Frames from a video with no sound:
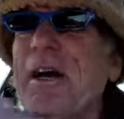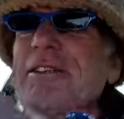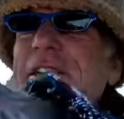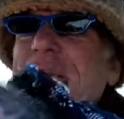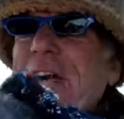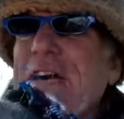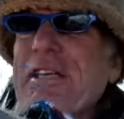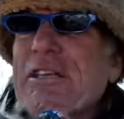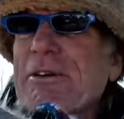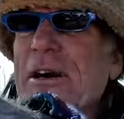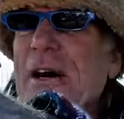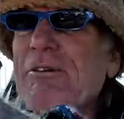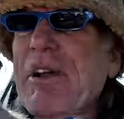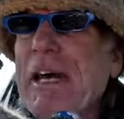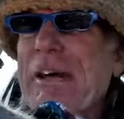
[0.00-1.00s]
there's a geezer
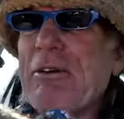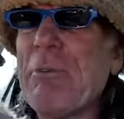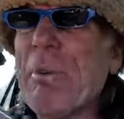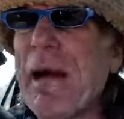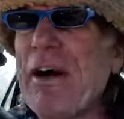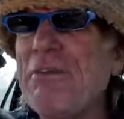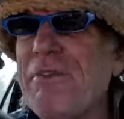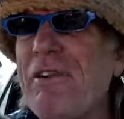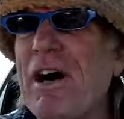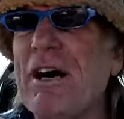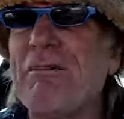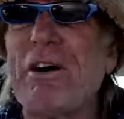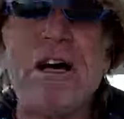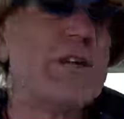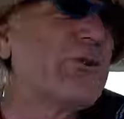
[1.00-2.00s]
up there about
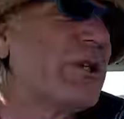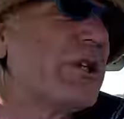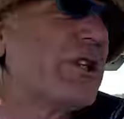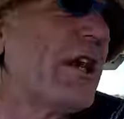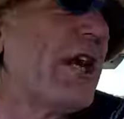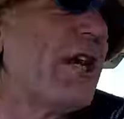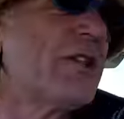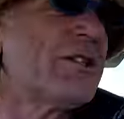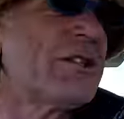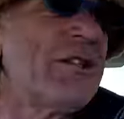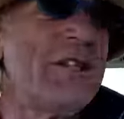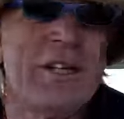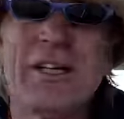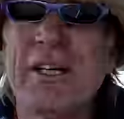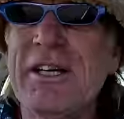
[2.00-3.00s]
500 yards
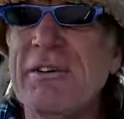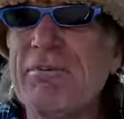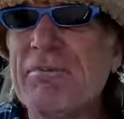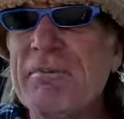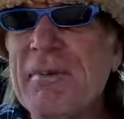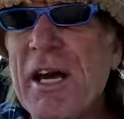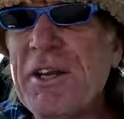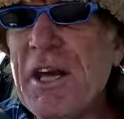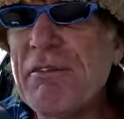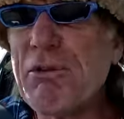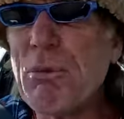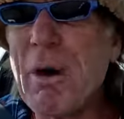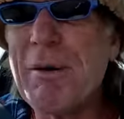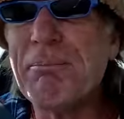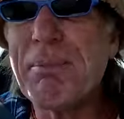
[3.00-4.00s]
and another
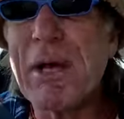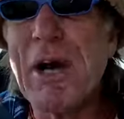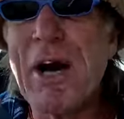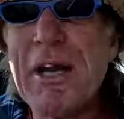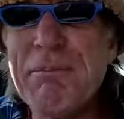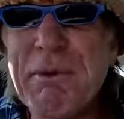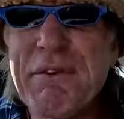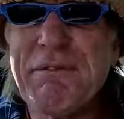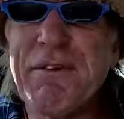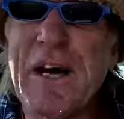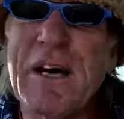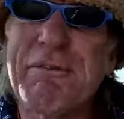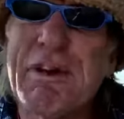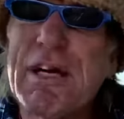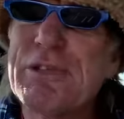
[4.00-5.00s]
one behind me
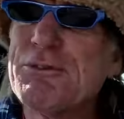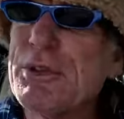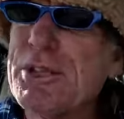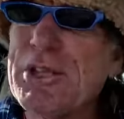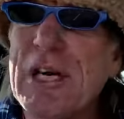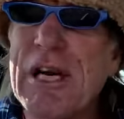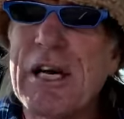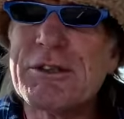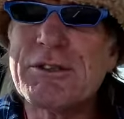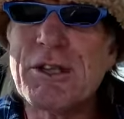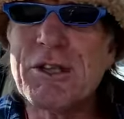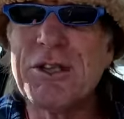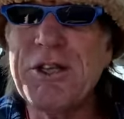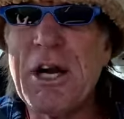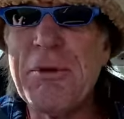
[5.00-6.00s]
500 yards. I've
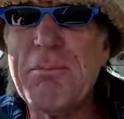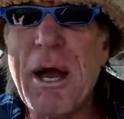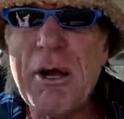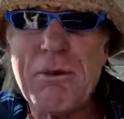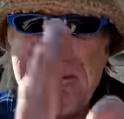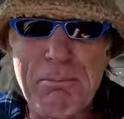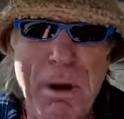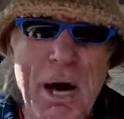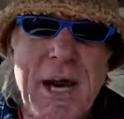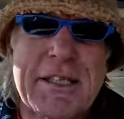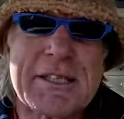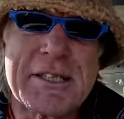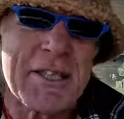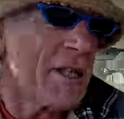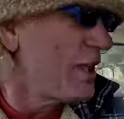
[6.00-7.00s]
got no
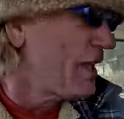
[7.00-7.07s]
motorbikes